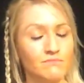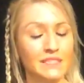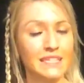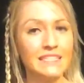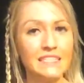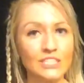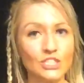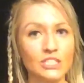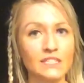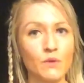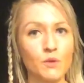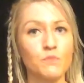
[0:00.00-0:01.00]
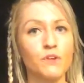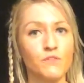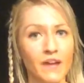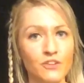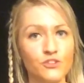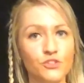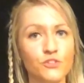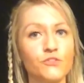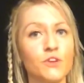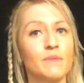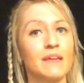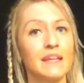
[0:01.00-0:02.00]
condition that would prevent you
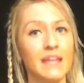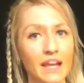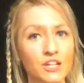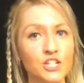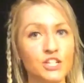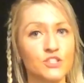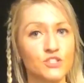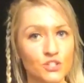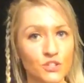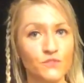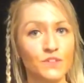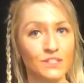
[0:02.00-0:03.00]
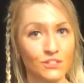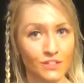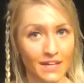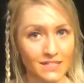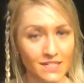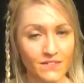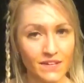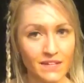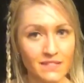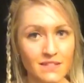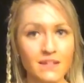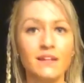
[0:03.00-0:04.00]
from engaging in certain physical
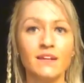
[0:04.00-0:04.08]
activities,